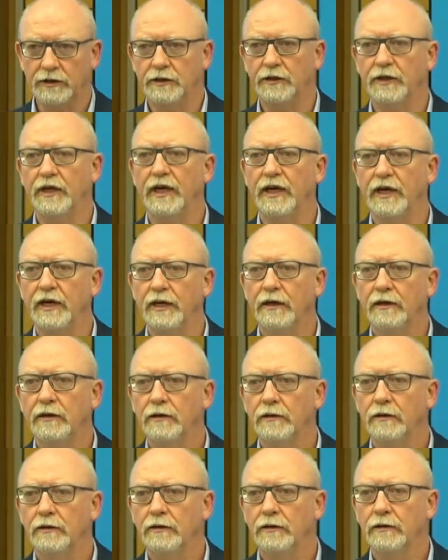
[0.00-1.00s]
their
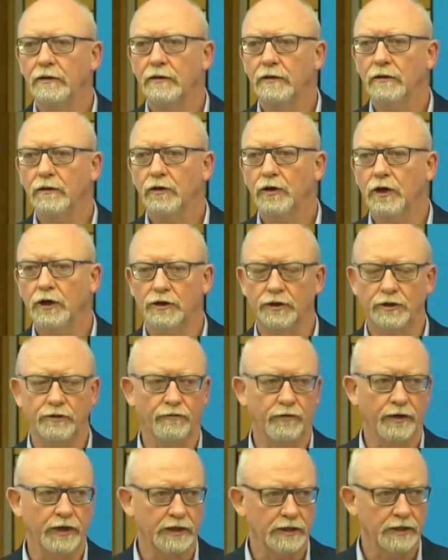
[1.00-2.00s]
cost of
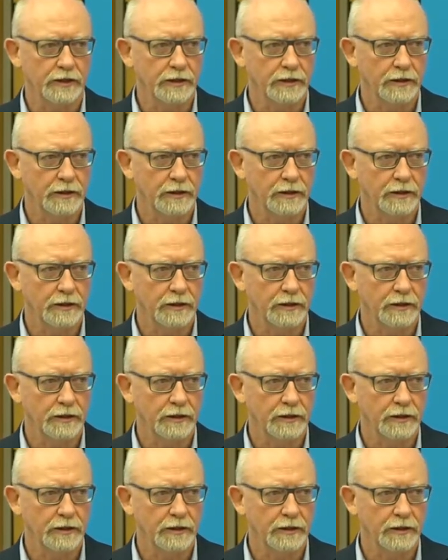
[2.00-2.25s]
risk.